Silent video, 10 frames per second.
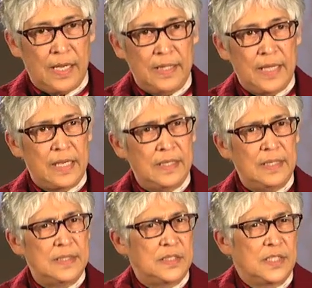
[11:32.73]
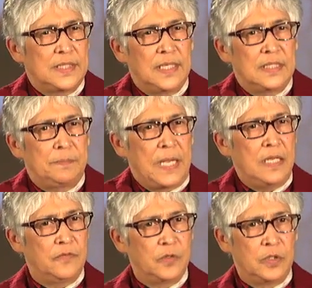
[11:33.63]
that it's just less
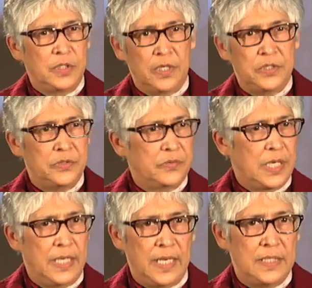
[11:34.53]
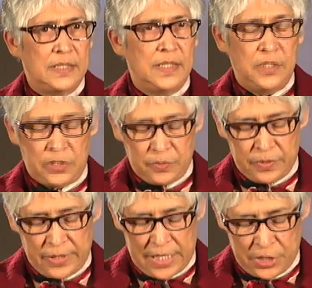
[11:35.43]
painful not to really enter into a
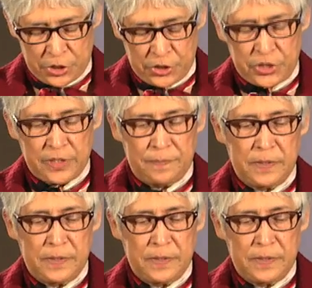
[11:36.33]
relationship.